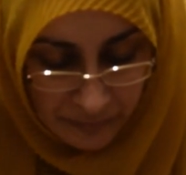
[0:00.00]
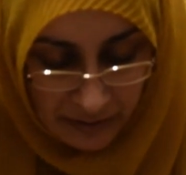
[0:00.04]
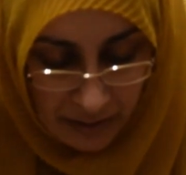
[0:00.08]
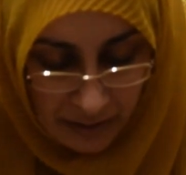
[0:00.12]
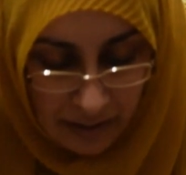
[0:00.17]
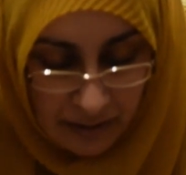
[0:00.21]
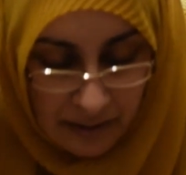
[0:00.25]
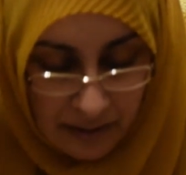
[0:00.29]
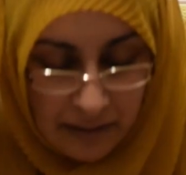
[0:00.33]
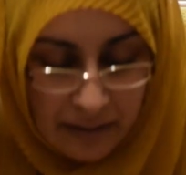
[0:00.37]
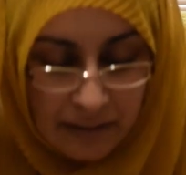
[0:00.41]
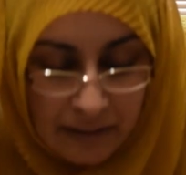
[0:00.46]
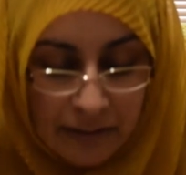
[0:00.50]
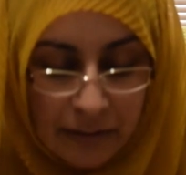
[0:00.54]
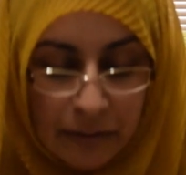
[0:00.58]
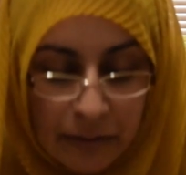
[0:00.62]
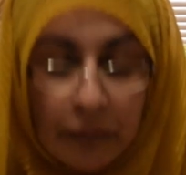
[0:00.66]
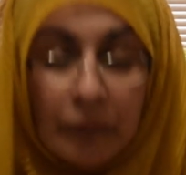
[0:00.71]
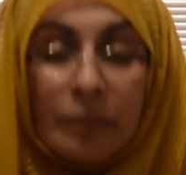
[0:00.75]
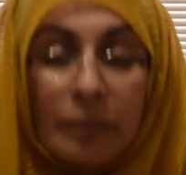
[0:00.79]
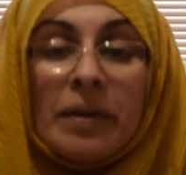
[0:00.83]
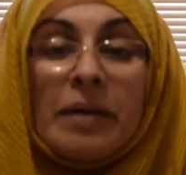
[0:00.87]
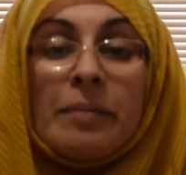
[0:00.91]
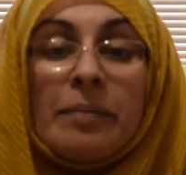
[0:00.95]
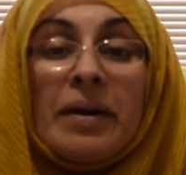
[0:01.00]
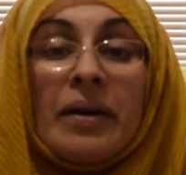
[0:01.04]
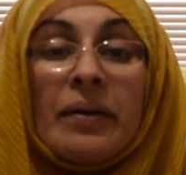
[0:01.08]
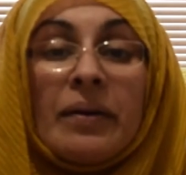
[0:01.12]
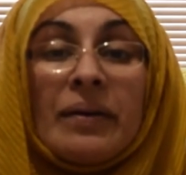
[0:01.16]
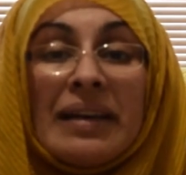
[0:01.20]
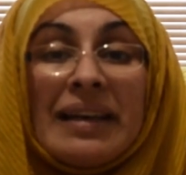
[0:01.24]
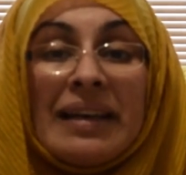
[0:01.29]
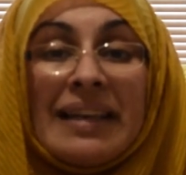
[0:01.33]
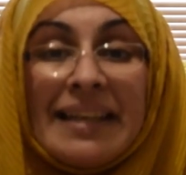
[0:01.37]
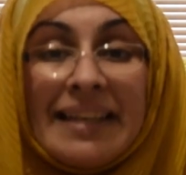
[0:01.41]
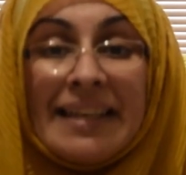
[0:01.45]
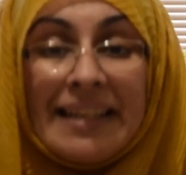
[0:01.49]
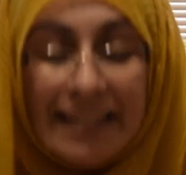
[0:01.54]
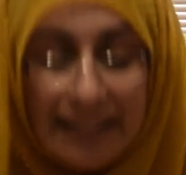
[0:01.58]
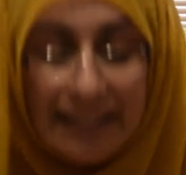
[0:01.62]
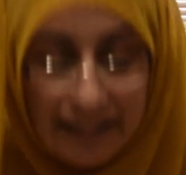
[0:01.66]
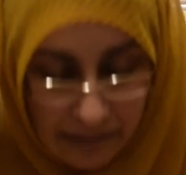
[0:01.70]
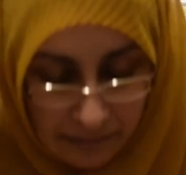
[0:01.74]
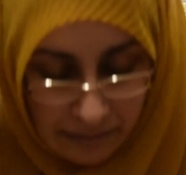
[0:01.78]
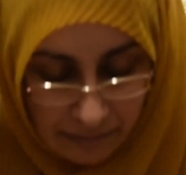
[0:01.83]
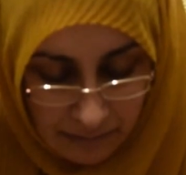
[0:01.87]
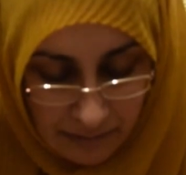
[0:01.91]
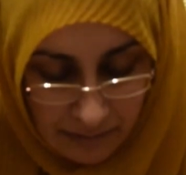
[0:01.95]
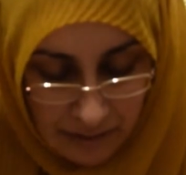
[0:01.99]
It will be about lead,